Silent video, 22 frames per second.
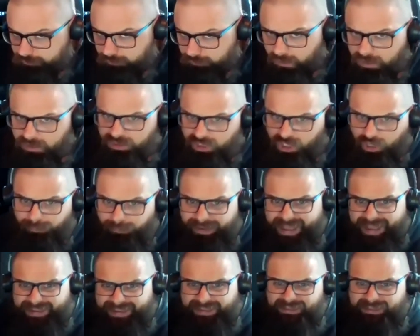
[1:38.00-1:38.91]
You know,
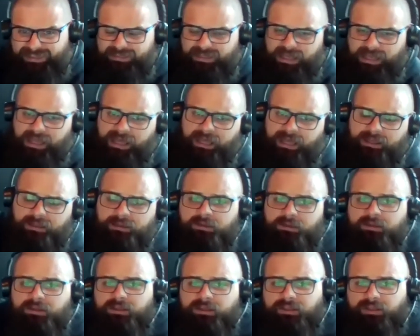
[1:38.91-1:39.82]
back in uh,
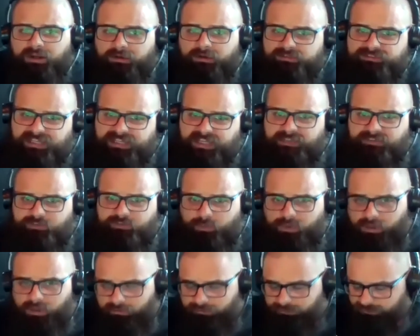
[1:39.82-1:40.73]
you know 10
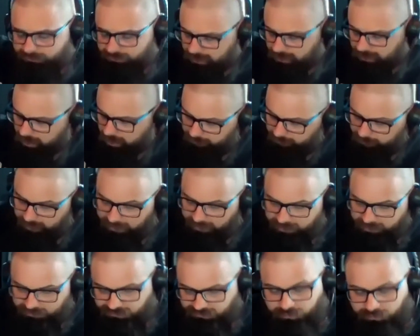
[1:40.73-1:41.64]
12 however many
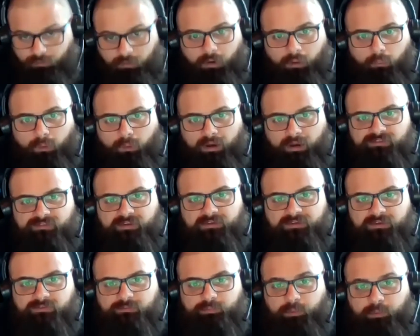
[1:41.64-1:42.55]
years ago it was at
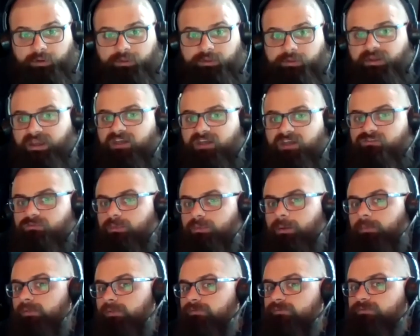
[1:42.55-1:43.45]
this point you guys
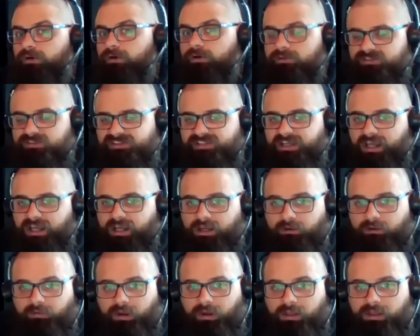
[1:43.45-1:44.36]
remember the first uh,
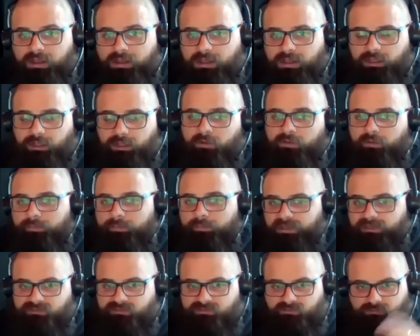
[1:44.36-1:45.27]
great you know the
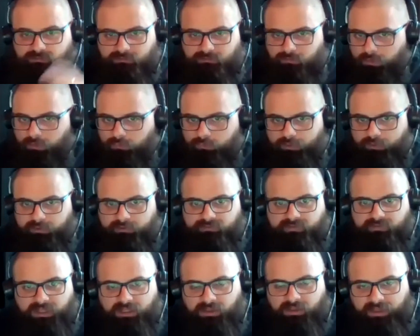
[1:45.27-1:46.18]
biggest you know real
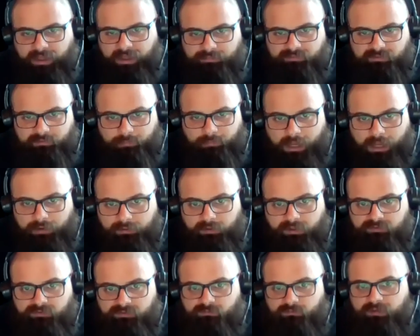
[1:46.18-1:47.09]
estate collapse in modern
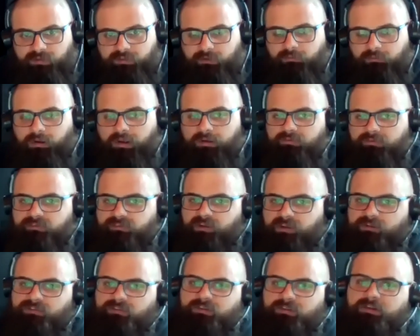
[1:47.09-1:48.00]
history the great
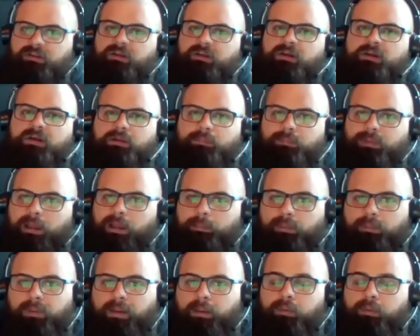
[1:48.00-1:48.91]
recession blah blah
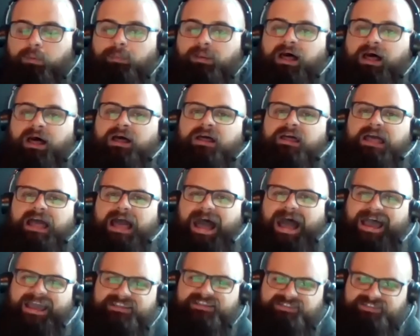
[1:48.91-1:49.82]
blah blah blah
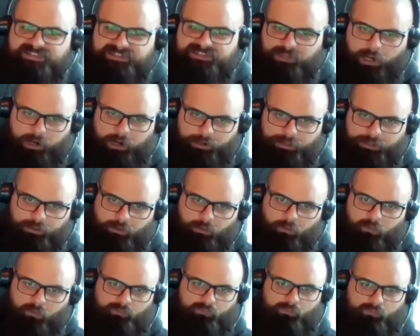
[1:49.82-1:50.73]
i started
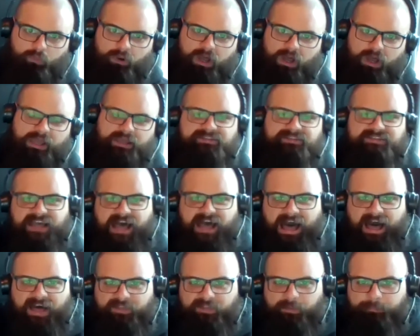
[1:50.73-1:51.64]
holton wise
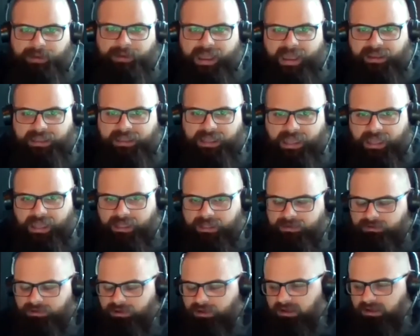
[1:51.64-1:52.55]
on the back end
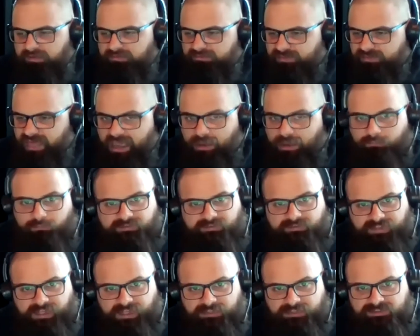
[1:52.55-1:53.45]
of that
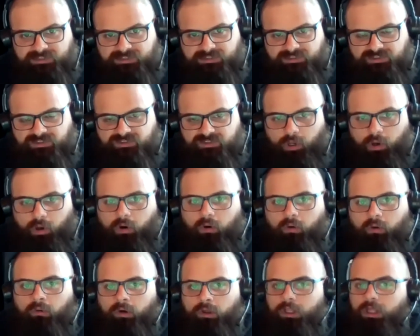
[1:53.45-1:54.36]
recession so
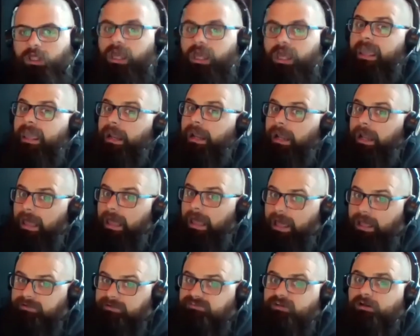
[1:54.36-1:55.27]
a
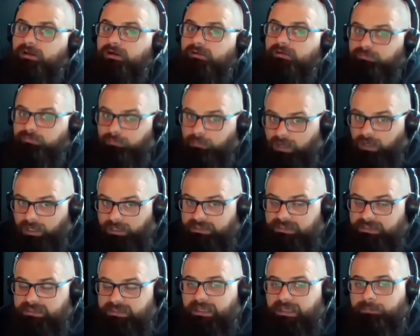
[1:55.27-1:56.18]
lot of money
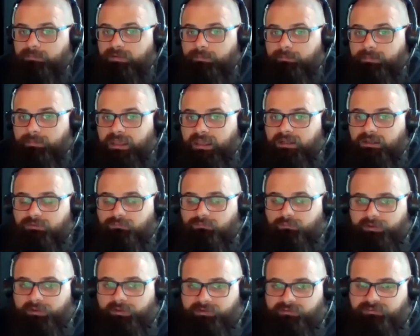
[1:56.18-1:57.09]
can be made in
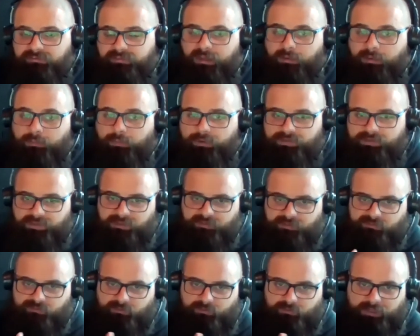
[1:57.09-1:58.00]
real estate when things
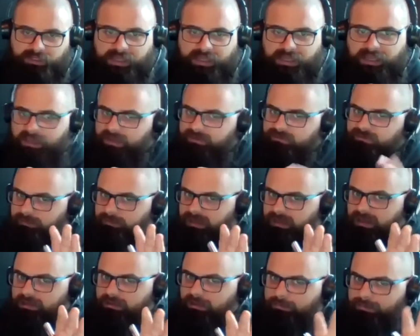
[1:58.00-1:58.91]
are in chaos i'm
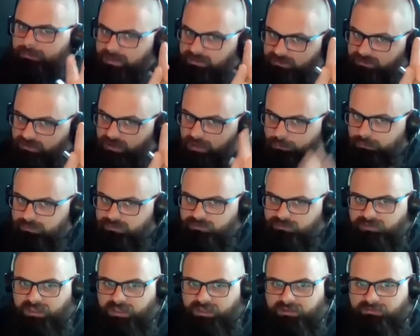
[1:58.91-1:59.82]
not i'm not saying we should
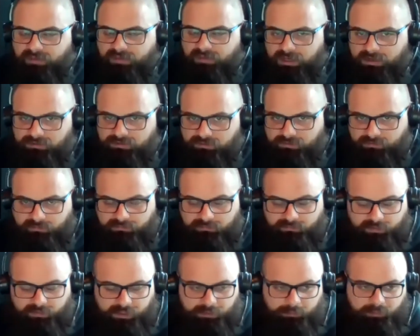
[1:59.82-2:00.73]
take advantage of
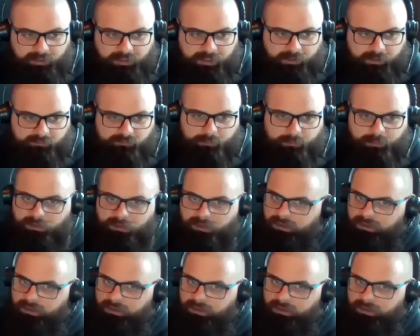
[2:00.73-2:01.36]
anybody else but look